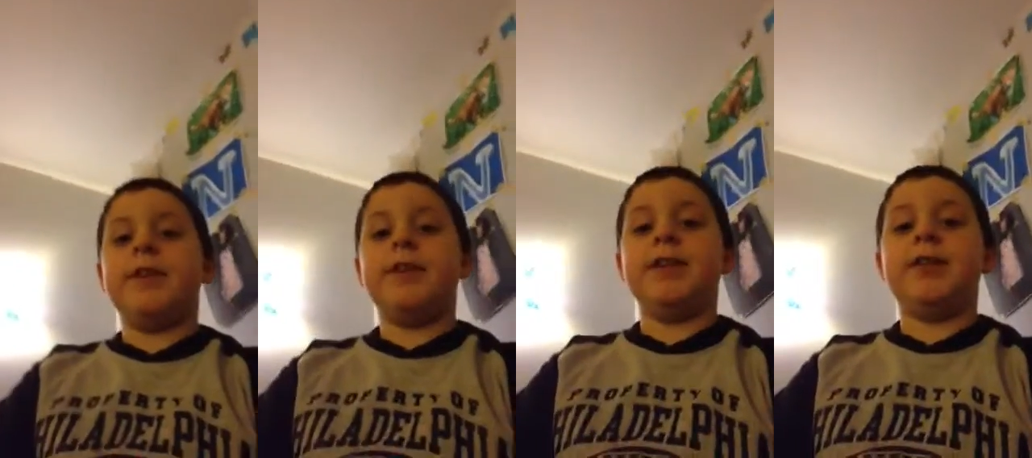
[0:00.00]

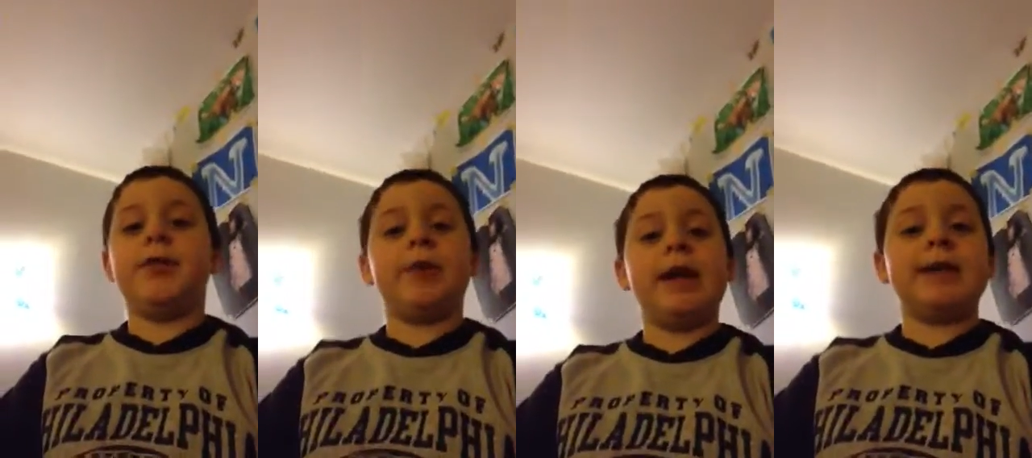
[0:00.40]
Season
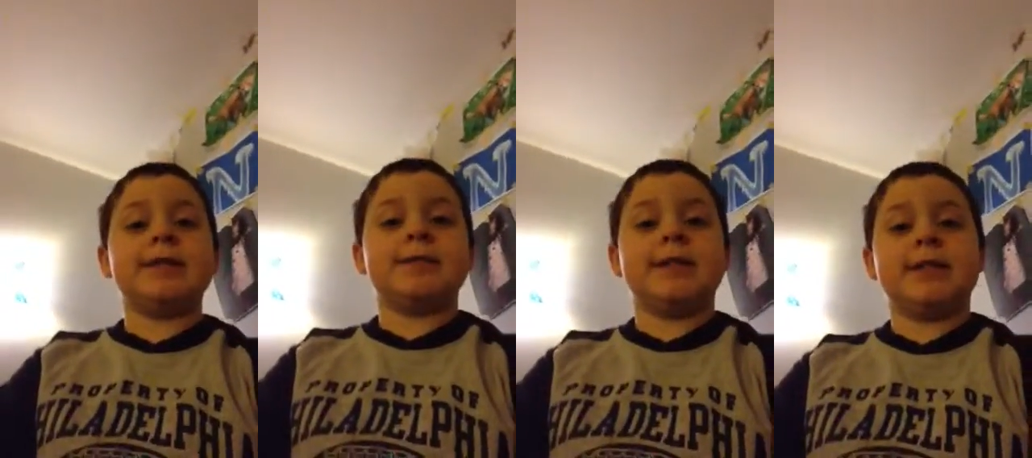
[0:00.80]
3,
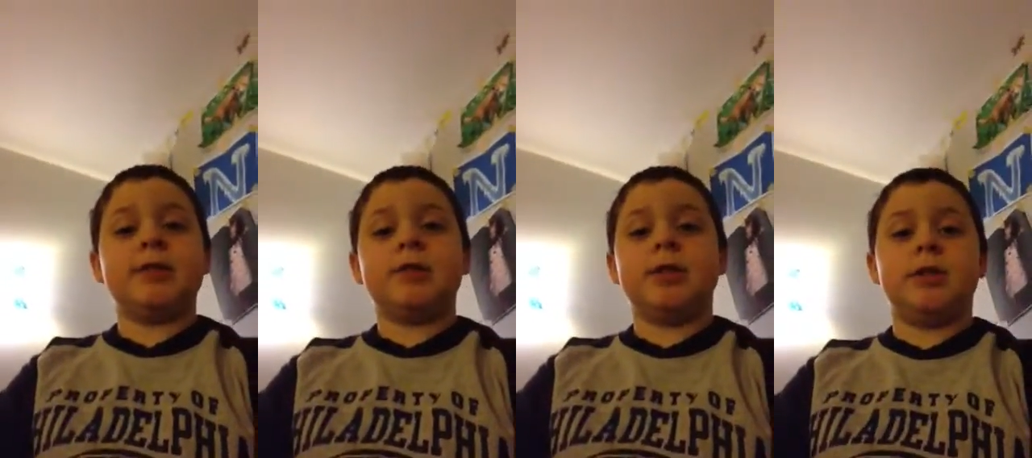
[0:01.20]
because I'm
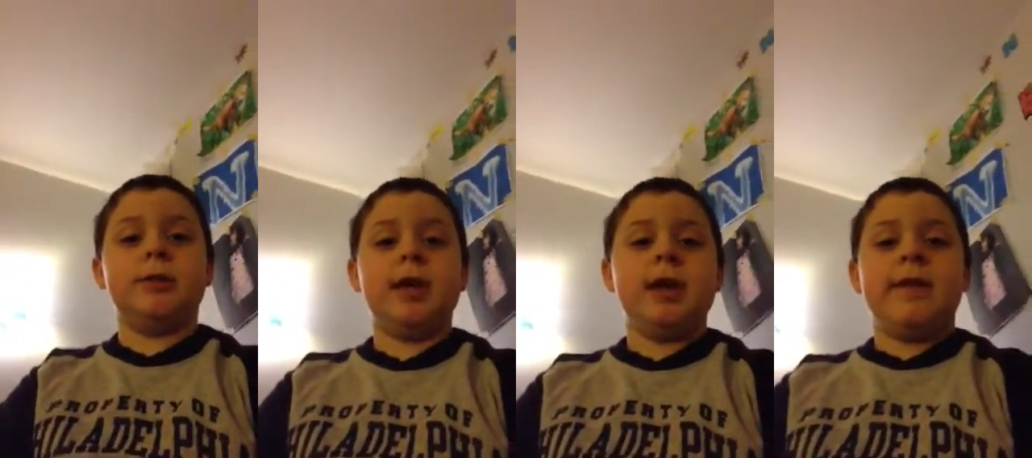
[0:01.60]
season
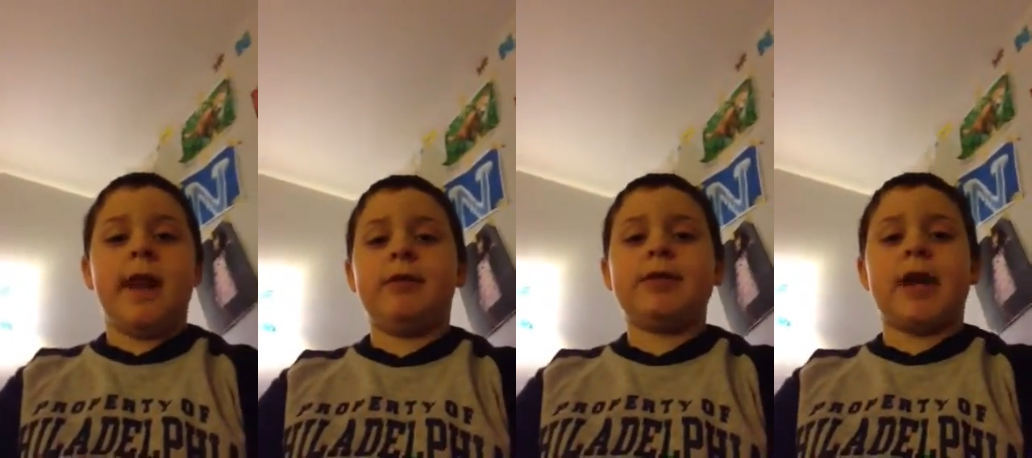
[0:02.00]
2.
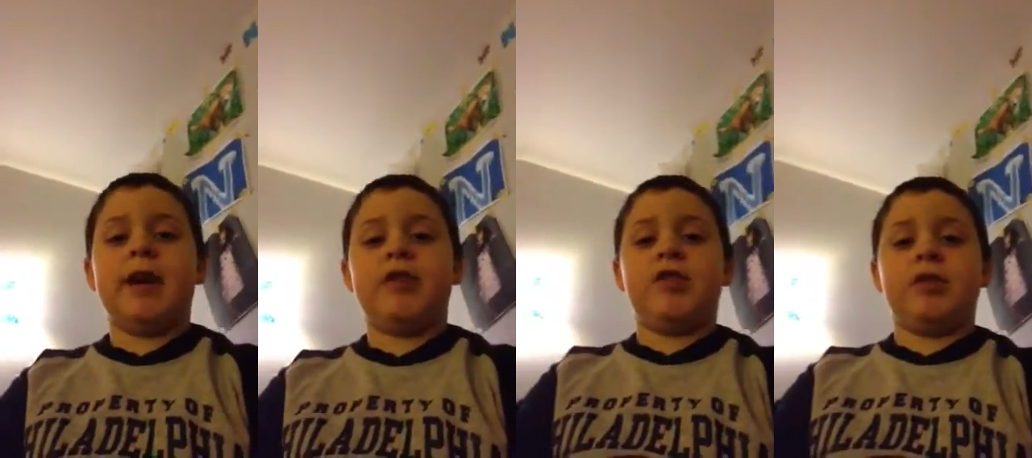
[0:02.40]
That was
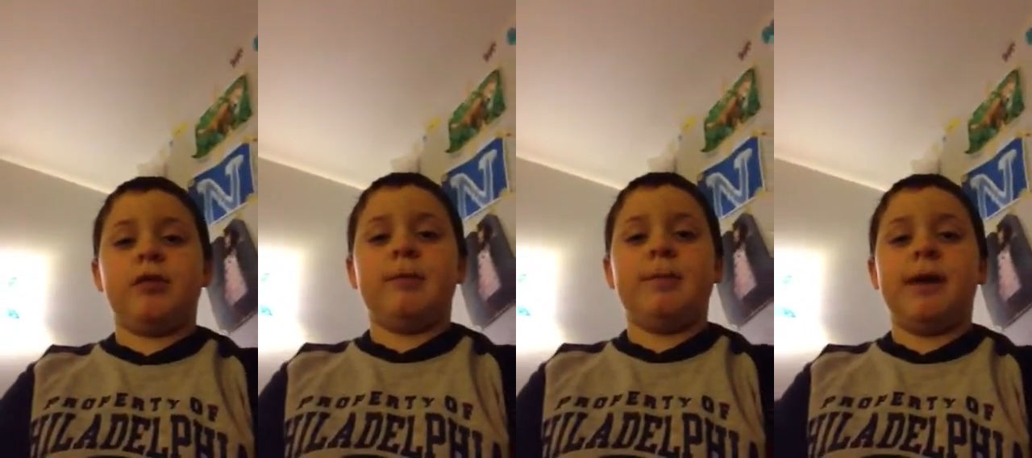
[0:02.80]
kind of
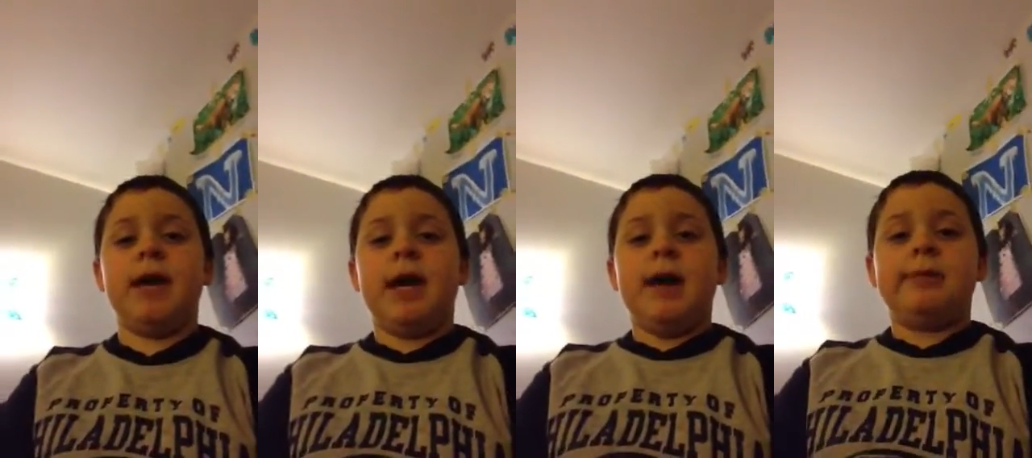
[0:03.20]
short,
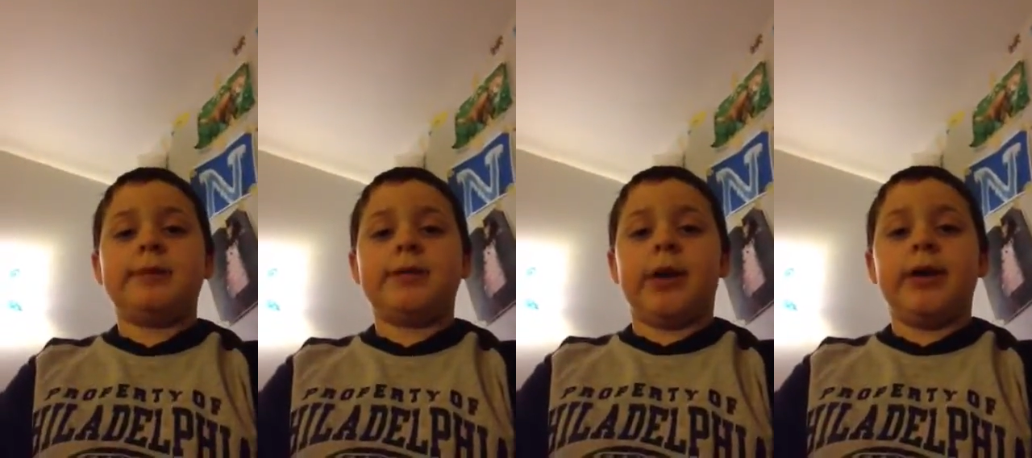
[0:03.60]
but I'm
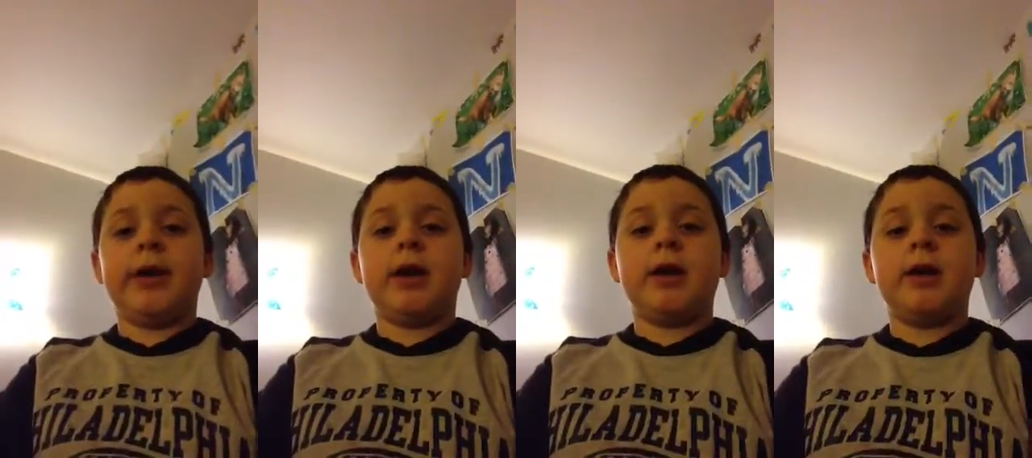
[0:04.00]

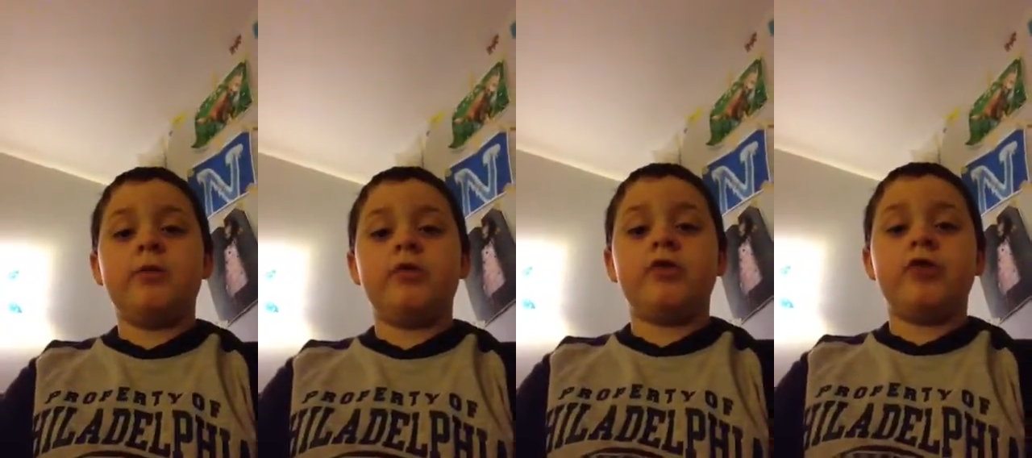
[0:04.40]
starting a
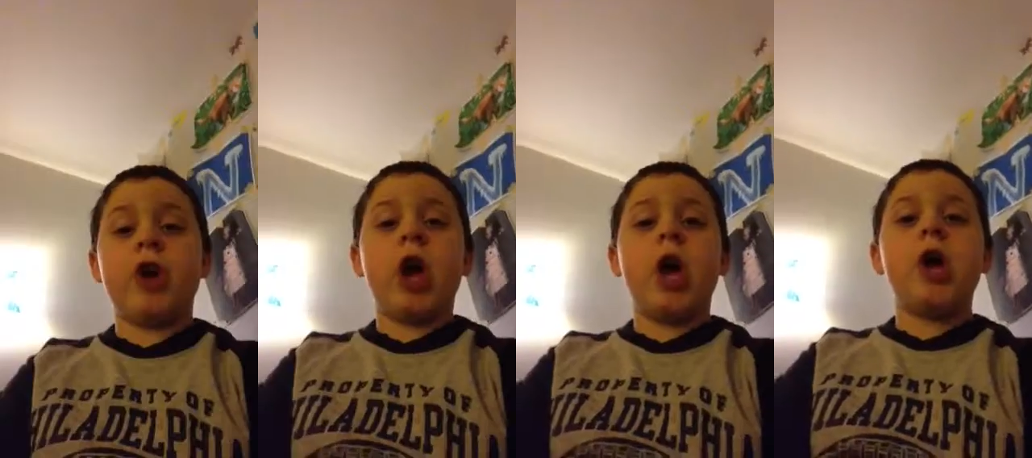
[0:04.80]
new
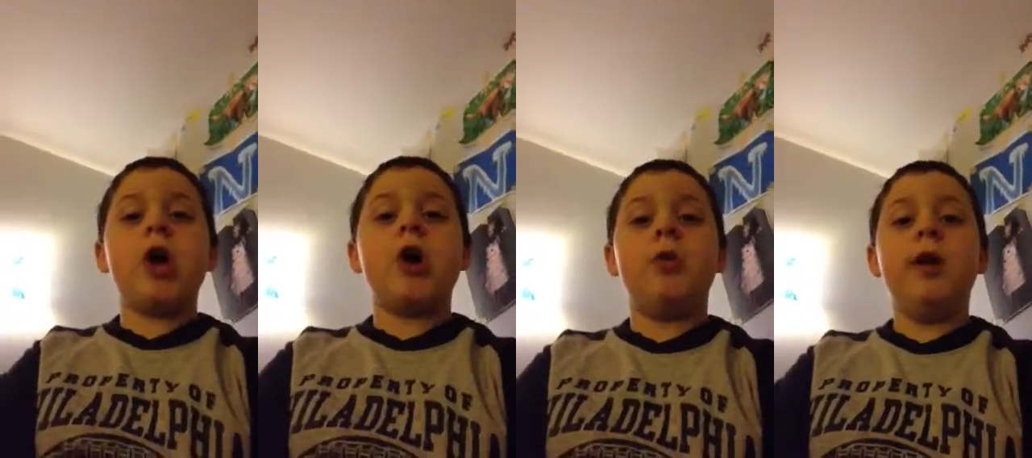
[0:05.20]

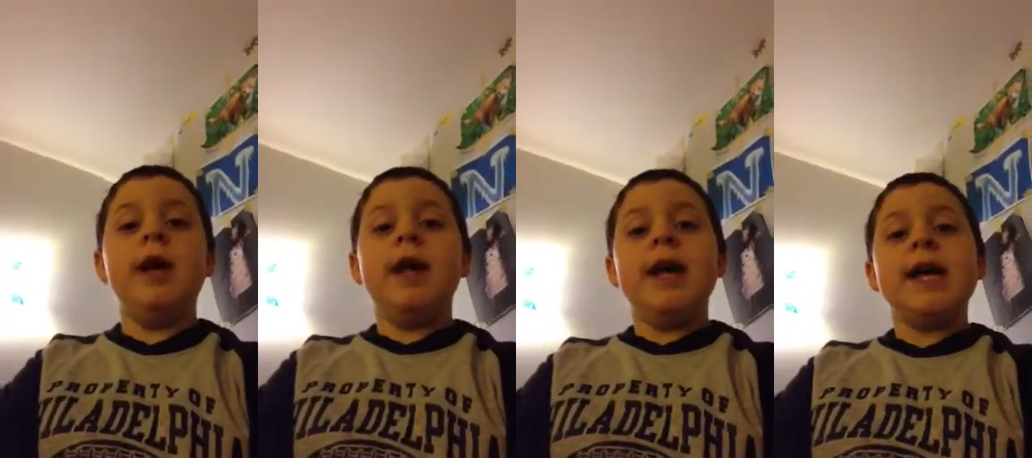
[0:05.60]
show.
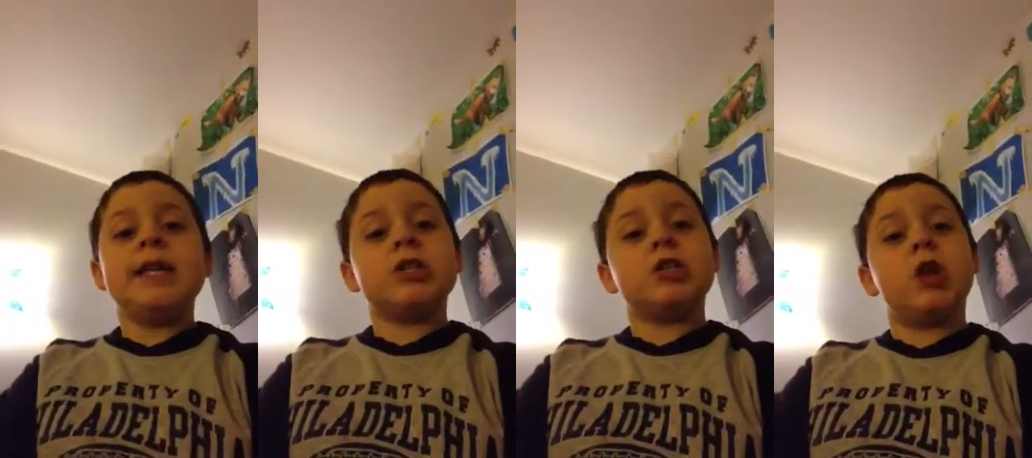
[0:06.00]

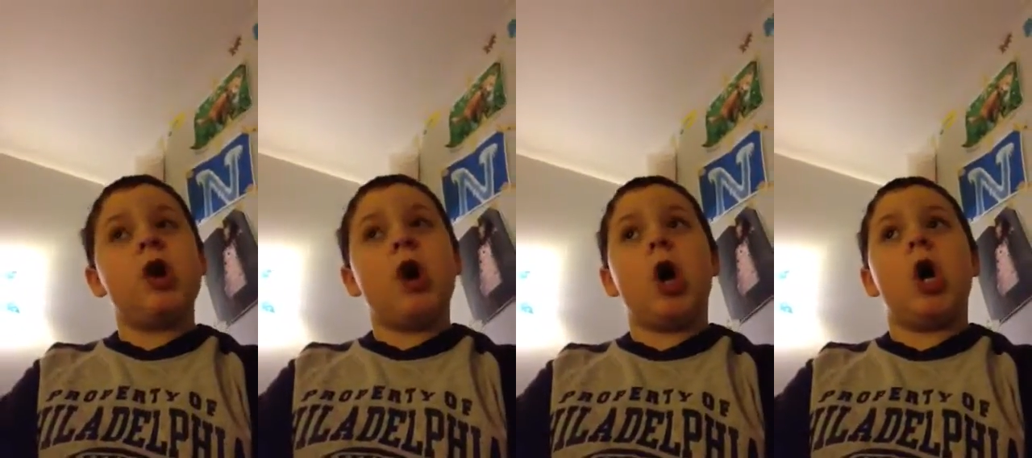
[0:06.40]
It's
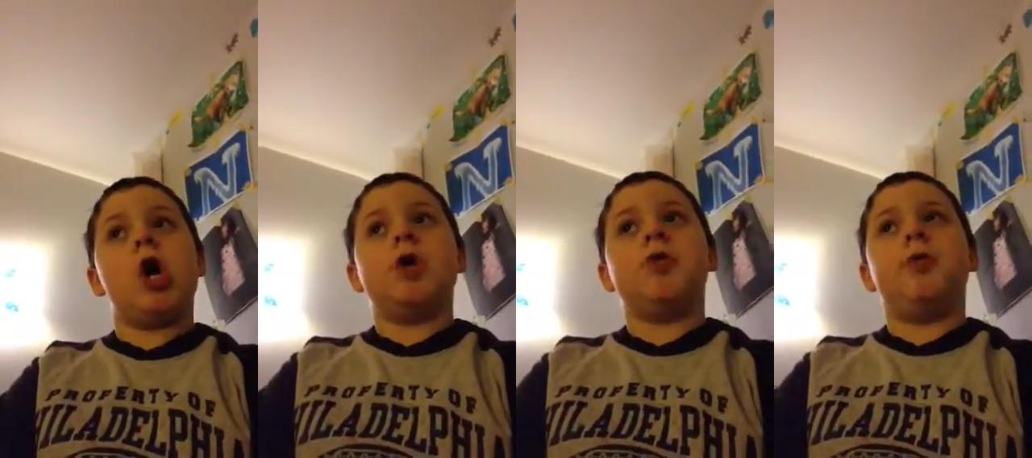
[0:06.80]

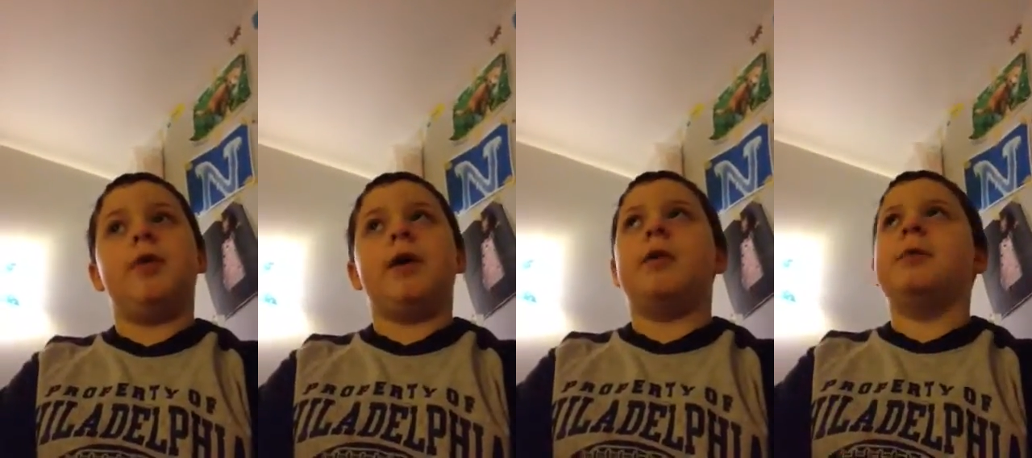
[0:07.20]
called The